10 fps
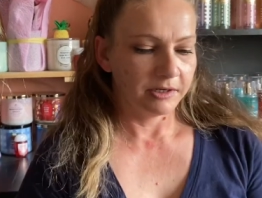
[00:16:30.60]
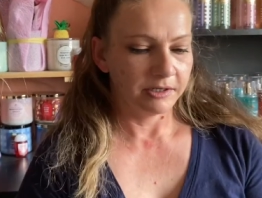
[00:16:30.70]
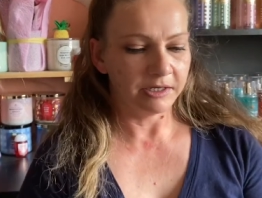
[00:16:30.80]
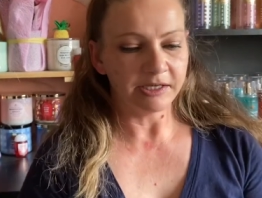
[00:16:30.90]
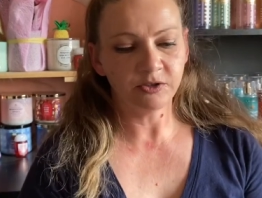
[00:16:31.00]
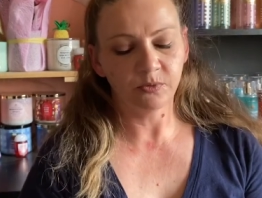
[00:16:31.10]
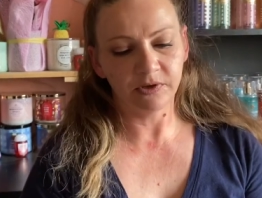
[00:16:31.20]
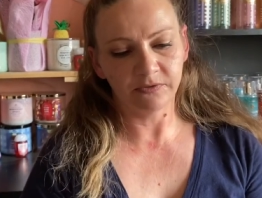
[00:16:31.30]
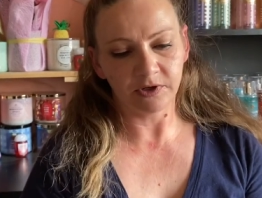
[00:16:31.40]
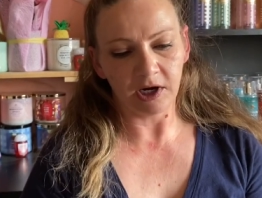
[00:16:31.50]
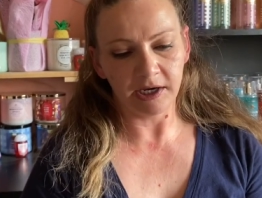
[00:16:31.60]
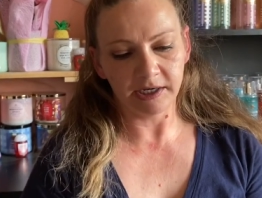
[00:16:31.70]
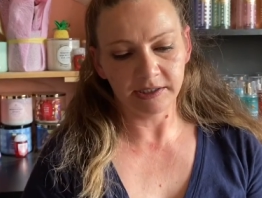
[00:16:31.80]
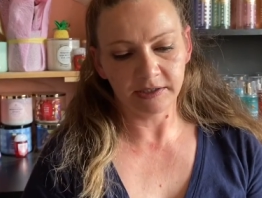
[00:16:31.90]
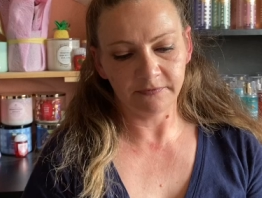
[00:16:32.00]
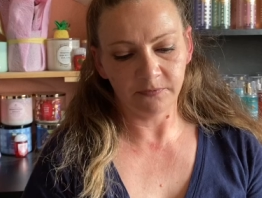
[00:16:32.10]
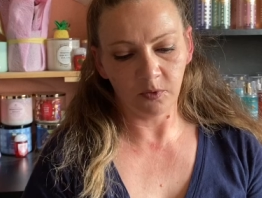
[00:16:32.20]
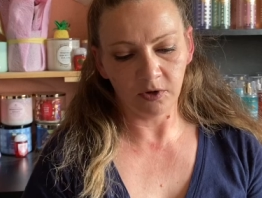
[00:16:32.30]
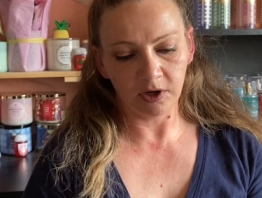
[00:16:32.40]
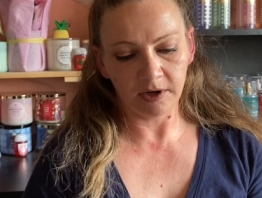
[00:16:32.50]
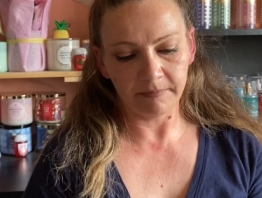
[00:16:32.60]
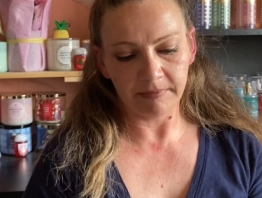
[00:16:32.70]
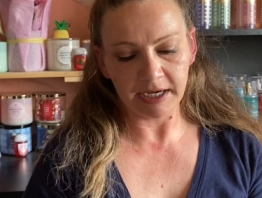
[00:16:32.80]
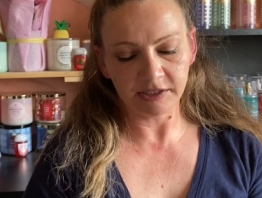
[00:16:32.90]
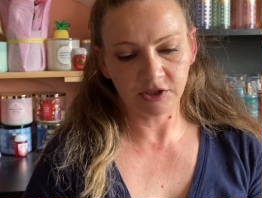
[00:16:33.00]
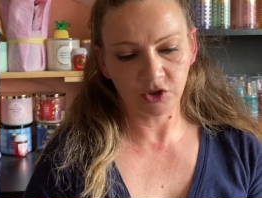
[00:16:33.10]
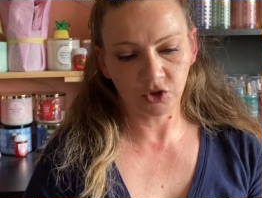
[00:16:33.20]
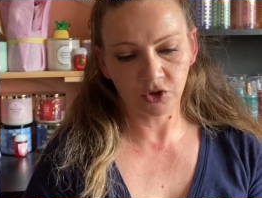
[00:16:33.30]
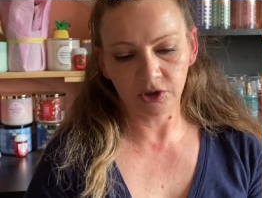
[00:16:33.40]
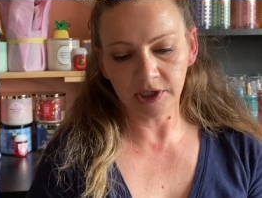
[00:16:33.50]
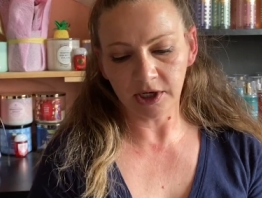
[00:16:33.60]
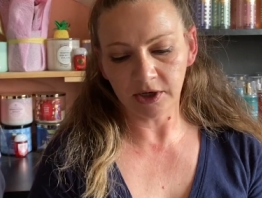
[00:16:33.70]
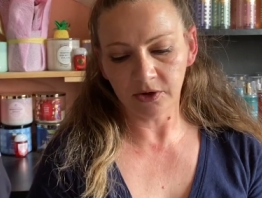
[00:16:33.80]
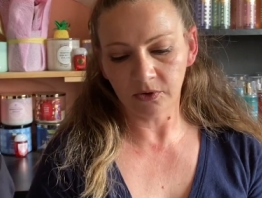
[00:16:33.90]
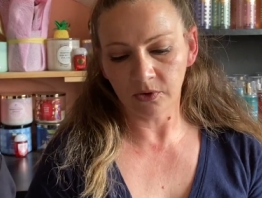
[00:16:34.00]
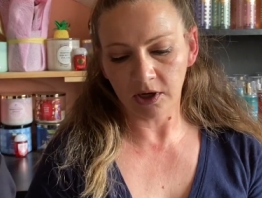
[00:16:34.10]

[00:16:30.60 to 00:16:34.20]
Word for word: Next, we've got a Sephora Mask Trio.